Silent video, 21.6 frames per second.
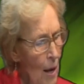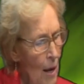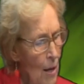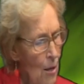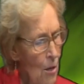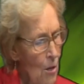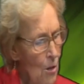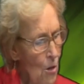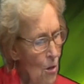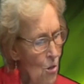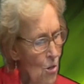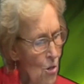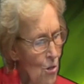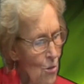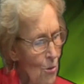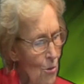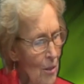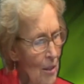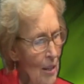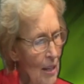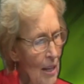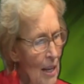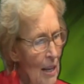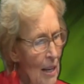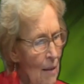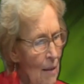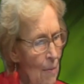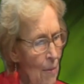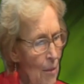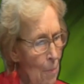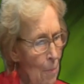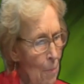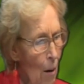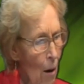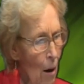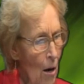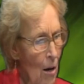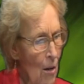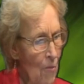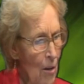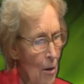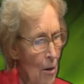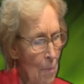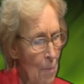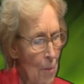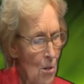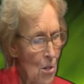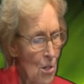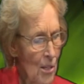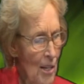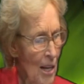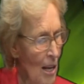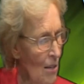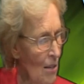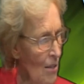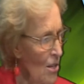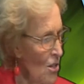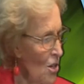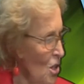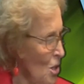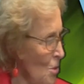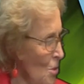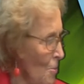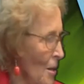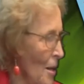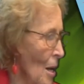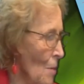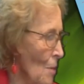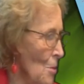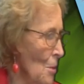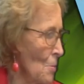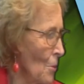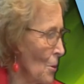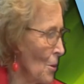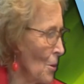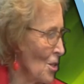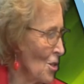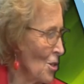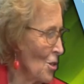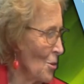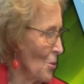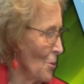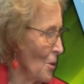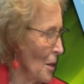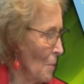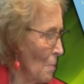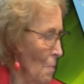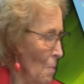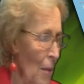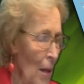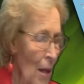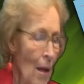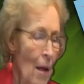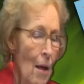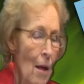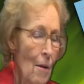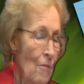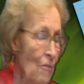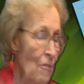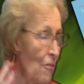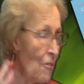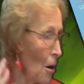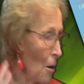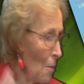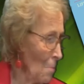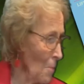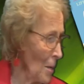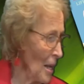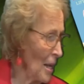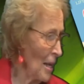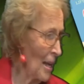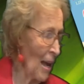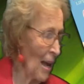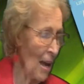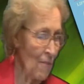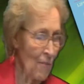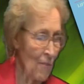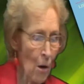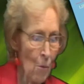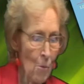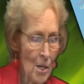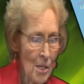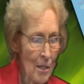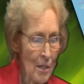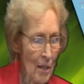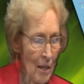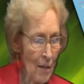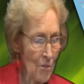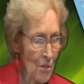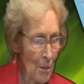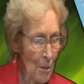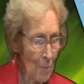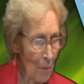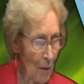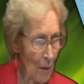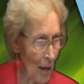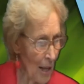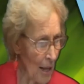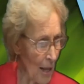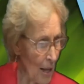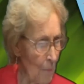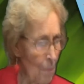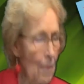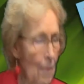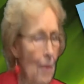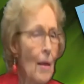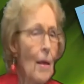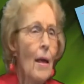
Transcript: Usually the part of our personality just becomes more extreme. For me, I've always loved to plan.